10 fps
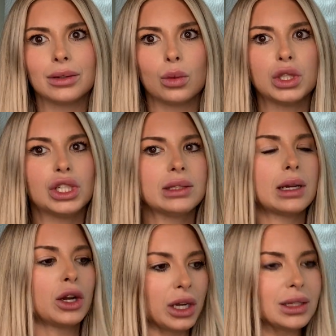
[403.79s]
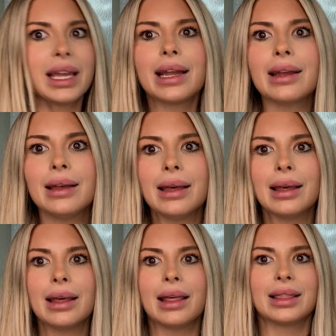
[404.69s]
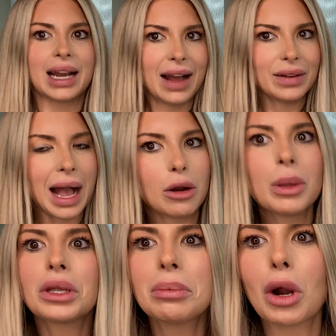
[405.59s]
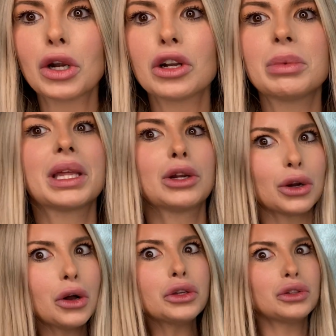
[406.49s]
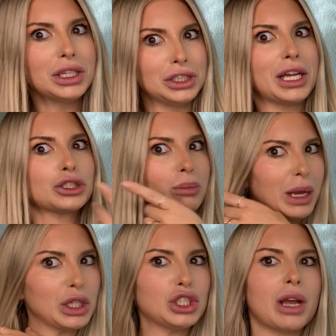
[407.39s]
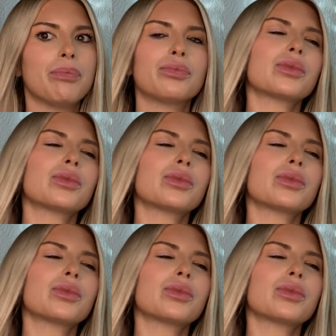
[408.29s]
which is a good thing that I have accountability partner to be like, girl, you need to get your butt in the gym.